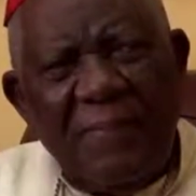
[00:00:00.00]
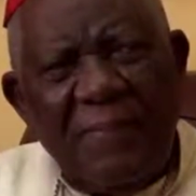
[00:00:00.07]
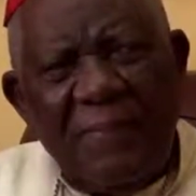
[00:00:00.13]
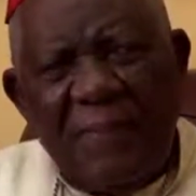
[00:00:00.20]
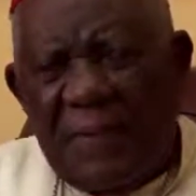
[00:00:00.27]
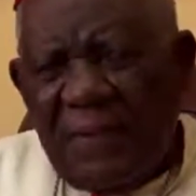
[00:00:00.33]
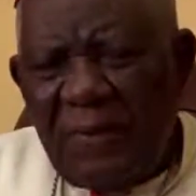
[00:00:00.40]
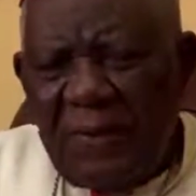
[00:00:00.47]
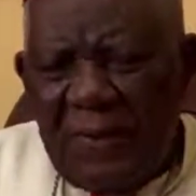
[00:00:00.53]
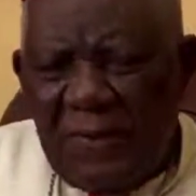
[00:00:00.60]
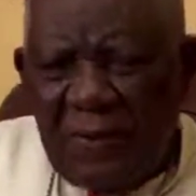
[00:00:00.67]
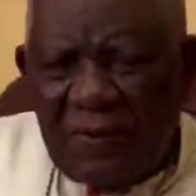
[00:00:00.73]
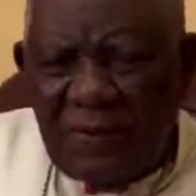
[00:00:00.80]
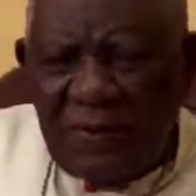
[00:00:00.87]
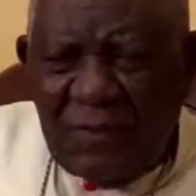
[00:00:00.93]
The
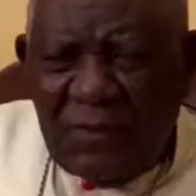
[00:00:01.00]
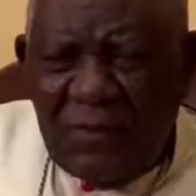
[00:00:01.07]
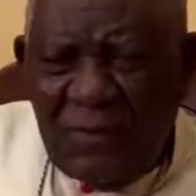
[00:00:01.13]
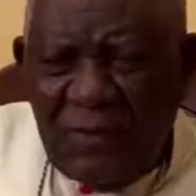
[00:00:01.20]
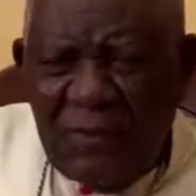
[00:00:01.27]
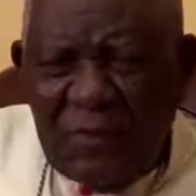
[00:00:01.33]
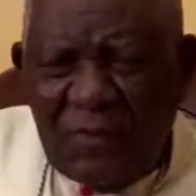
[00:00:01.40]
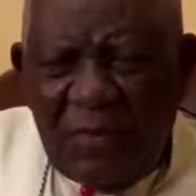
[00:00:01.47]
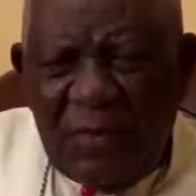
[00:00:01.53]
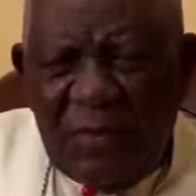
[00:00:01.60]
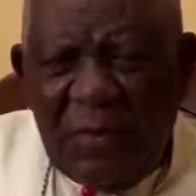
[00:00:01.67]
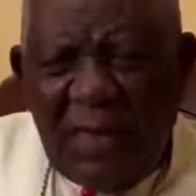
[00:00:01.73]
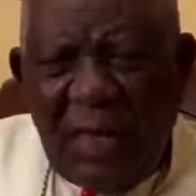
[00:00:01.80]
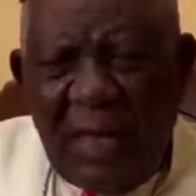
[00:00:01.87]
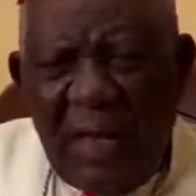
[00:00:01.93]
relationship between
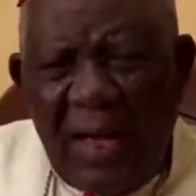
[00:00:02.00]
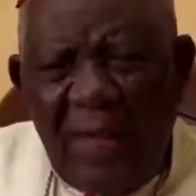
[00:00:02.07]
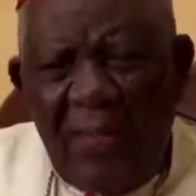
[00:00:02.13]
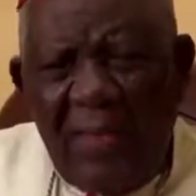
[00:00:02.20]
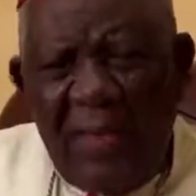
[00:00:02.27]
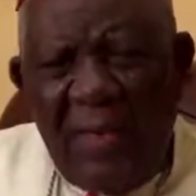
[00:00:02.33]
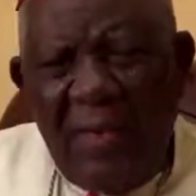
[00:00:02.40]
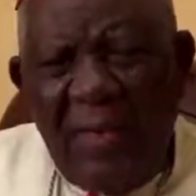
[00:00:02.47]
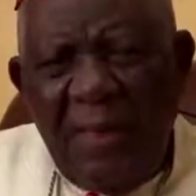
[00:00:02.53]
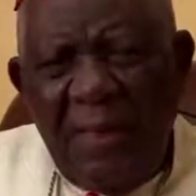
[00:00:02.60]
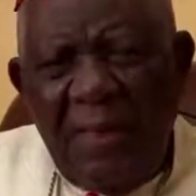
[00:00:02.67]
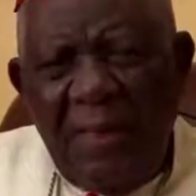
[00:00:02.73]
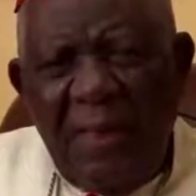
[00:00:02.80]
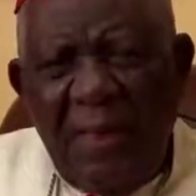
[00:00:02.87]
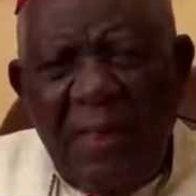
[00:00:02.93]
the army
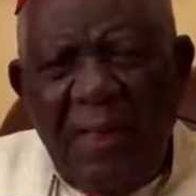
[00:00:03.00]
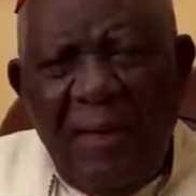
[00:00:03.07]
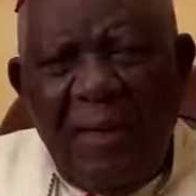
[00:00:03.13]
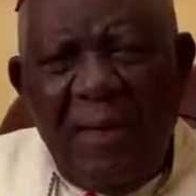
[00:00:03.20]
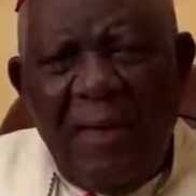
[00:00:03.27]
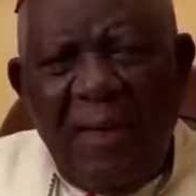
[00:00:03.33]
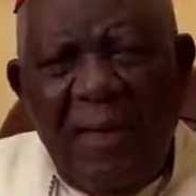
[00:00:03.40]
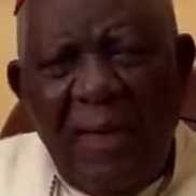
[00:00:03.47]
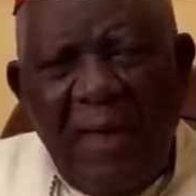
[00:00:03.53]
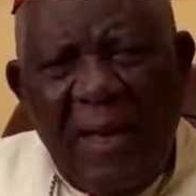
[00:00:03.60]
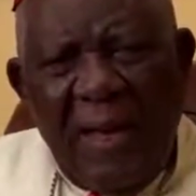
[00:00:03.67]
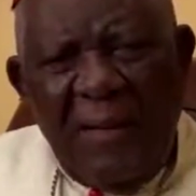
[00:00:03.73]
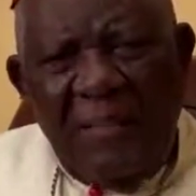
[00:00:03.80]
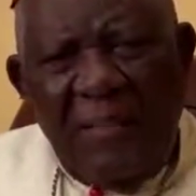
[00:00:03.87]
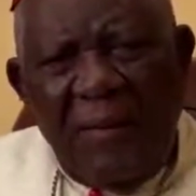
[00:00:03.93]

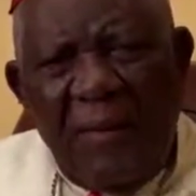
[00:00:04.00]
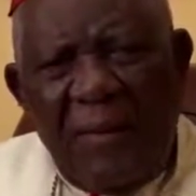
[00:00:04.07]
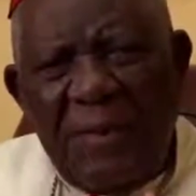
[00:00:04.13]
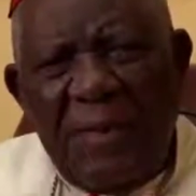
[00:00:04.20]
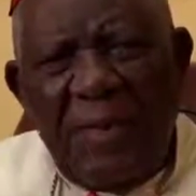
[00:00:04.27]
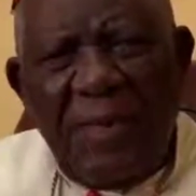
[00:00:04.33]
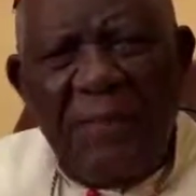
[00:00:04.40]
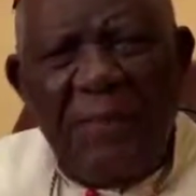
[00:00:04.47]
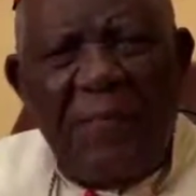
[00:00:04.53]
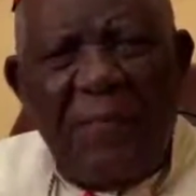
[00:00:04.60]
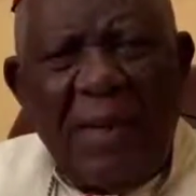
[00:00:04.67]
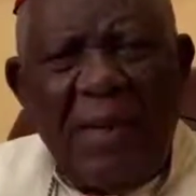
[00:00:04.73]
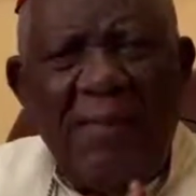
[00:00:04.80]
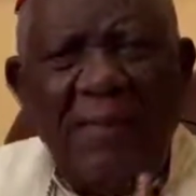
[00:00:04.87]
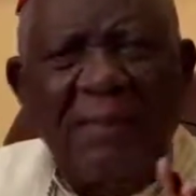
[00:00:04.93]
and the ordinary
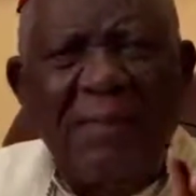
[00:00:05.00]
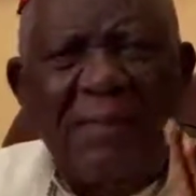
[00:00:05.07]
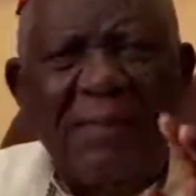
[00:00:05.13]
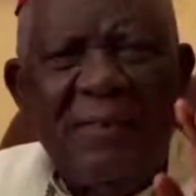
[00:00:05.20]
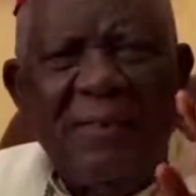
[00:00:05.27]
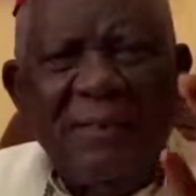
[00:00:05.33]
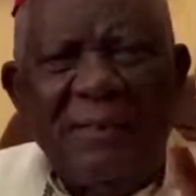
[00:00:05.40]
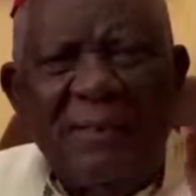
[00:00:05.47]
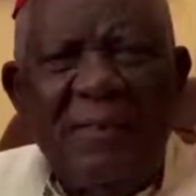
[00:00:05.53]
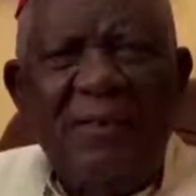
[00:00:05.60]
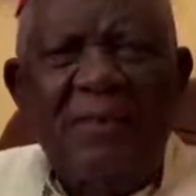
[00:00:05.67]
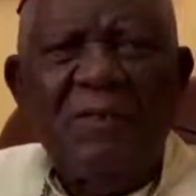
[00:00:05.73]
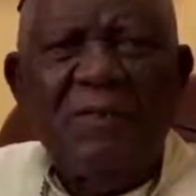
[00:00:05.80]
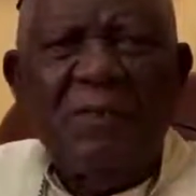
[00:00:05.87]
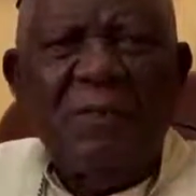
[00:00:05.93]
man in the
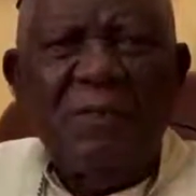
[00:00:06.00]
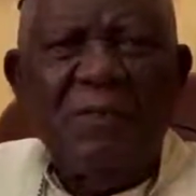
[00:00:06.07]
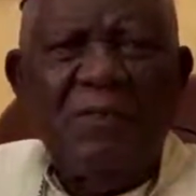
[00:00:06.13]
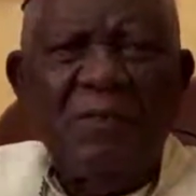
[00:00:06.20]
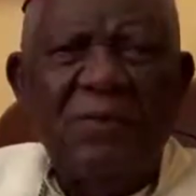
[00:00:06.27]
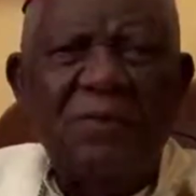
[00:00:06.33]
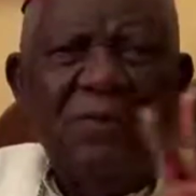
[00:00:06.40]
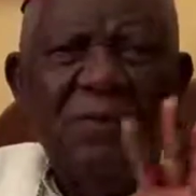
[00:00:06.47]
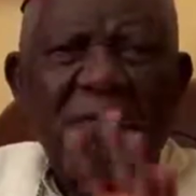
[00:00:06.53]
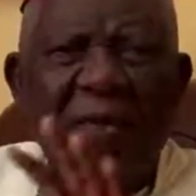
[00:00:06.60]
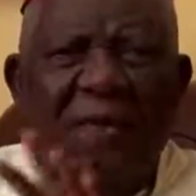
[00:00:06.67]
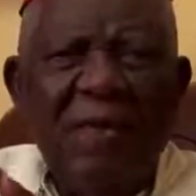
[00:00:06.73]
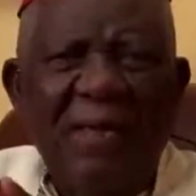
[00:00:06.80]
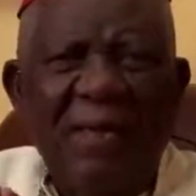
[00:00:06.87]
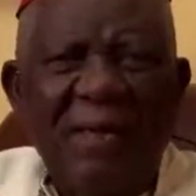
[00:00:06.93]
English speech
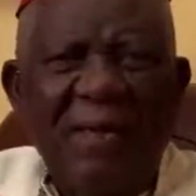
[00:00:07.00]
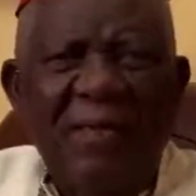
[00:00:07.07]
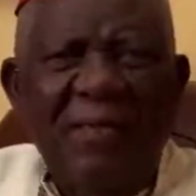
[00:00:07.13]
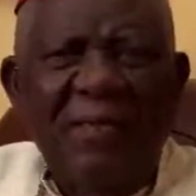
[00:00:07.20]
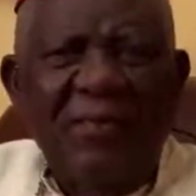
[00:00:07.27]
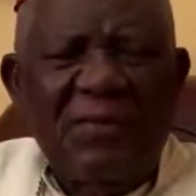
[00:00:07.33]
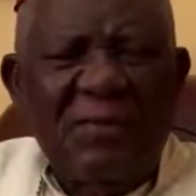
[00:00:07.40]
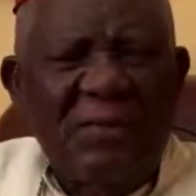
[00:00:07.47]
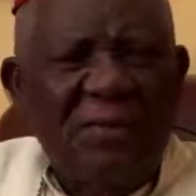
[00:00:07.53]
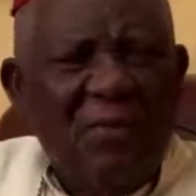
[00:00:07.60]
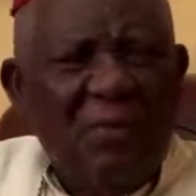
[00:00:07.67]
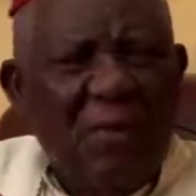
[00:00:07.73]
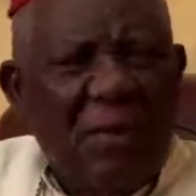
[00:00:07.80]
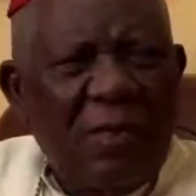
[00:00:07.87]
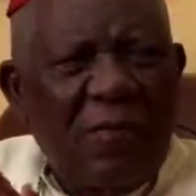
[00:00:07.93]

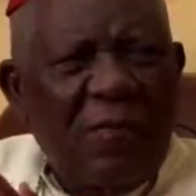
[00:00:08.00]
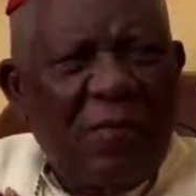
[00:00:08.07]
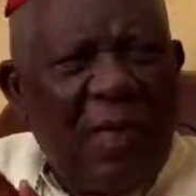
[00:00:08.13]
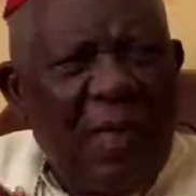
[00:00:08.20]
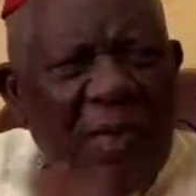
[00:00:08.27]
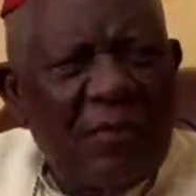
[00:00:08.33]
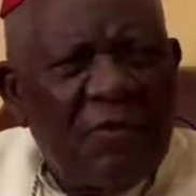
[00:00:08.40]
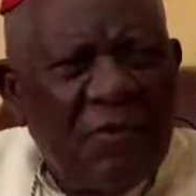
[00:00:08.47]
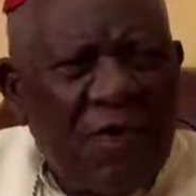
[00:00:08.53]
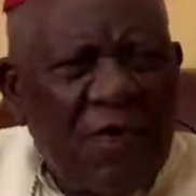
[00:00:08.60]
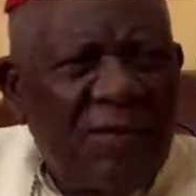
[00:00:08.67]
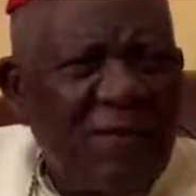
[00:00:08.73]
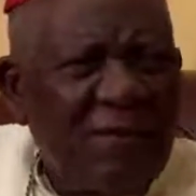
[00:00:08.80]
is one of hatred.